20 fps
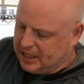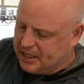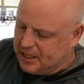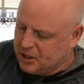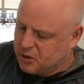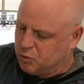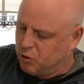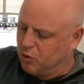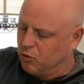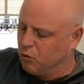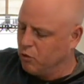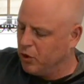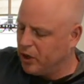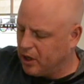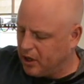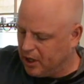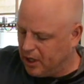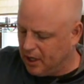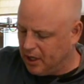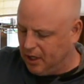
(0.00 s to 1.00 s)
this would
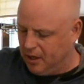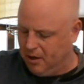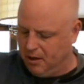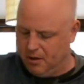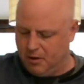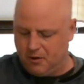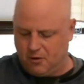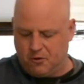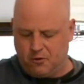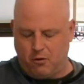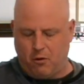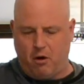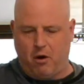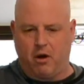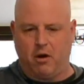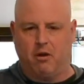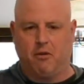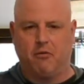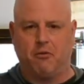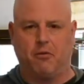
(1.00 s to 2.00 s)
really sort
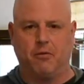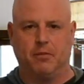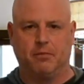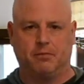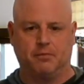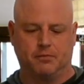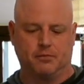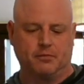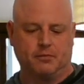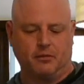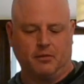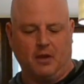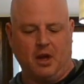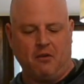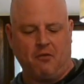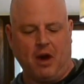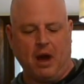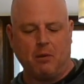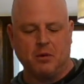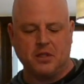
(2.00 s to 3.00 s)
of,
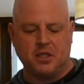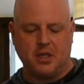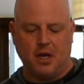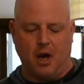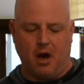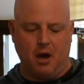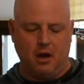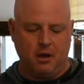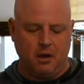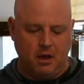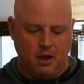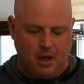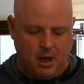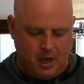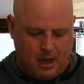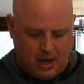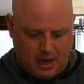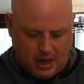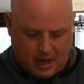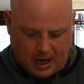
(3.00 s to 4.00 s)
if I was young
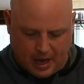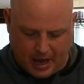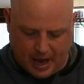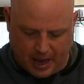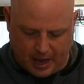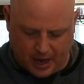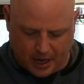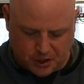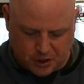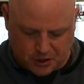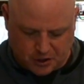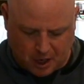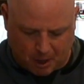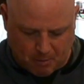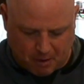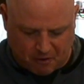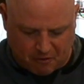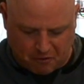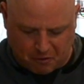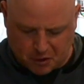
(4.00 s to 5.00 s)
and I just got
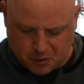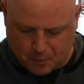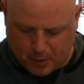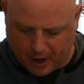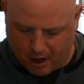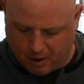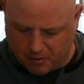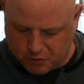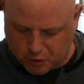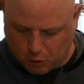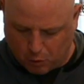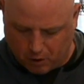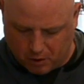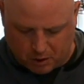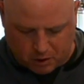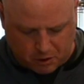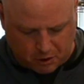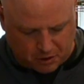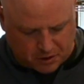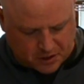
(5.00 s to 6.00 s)
my first pair of Jordan
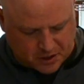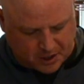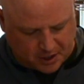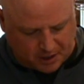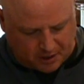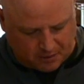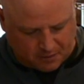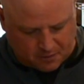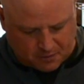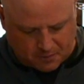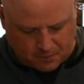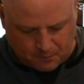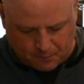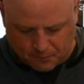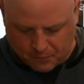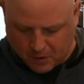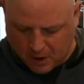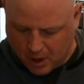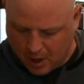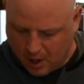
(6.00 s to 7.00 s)
13s,
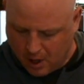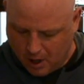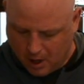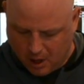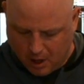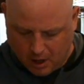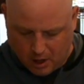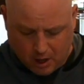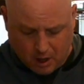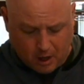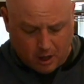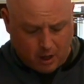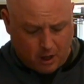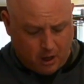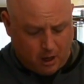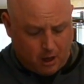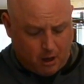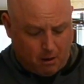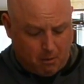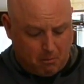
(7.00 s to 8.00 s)

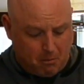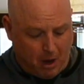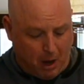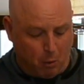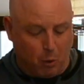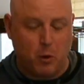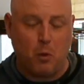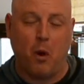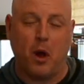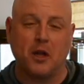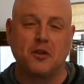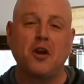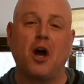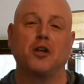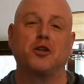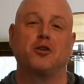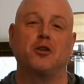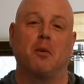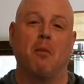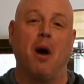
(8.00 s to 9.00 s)
I wouldn't want to
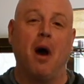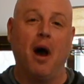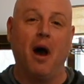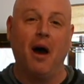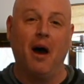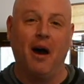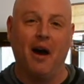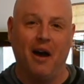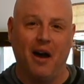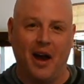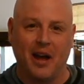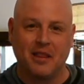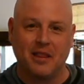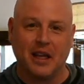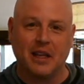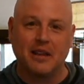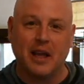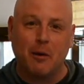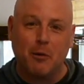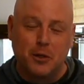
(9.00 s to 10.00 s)
touch them. I
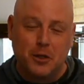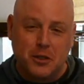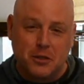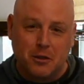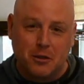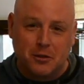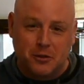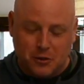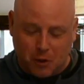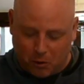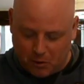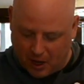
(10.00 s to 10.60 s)
think they would just look so